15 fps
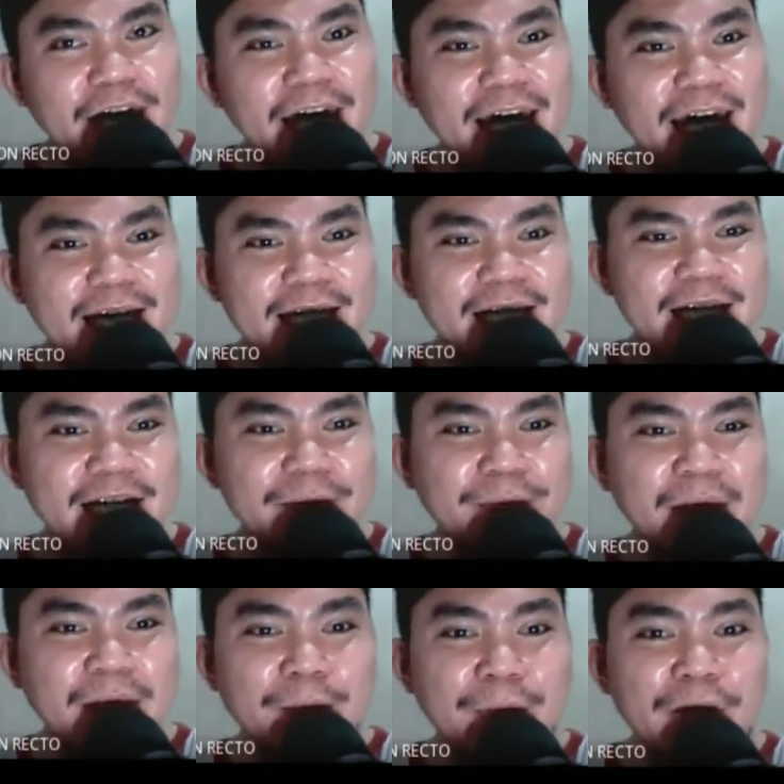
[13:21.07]
And
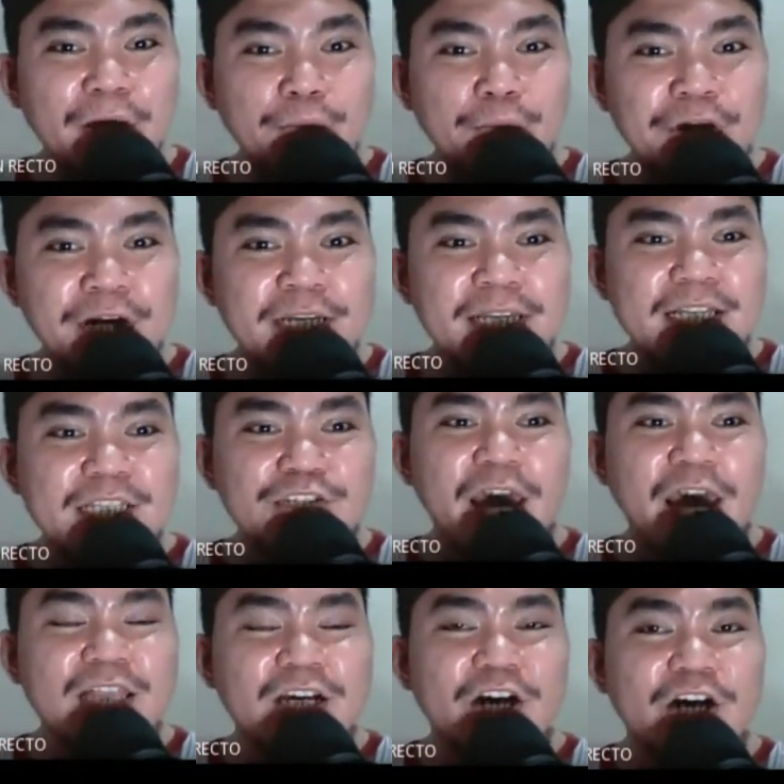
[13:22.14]
remember a word that you
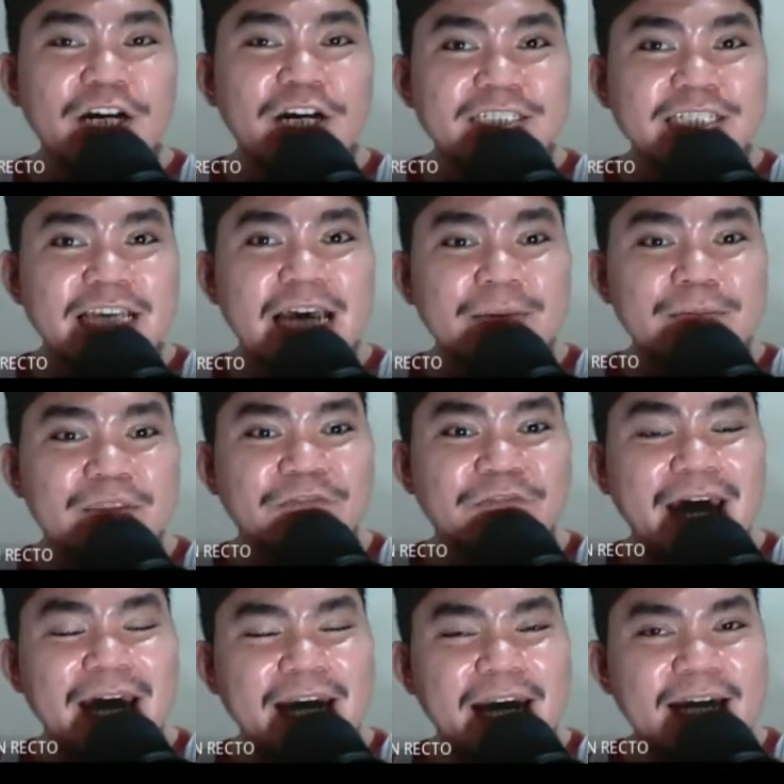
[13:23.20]
had a hard time
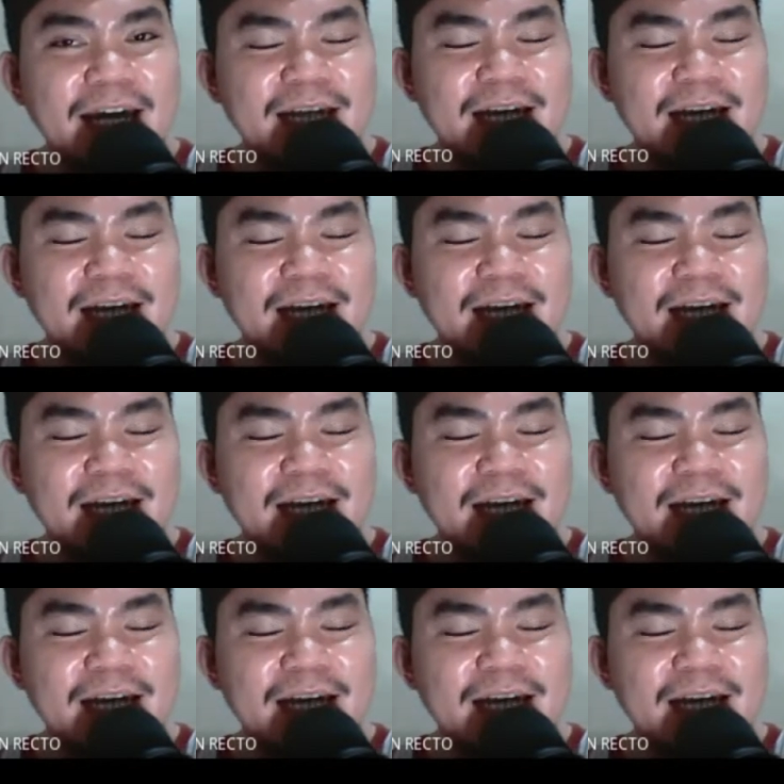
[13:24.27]
defining.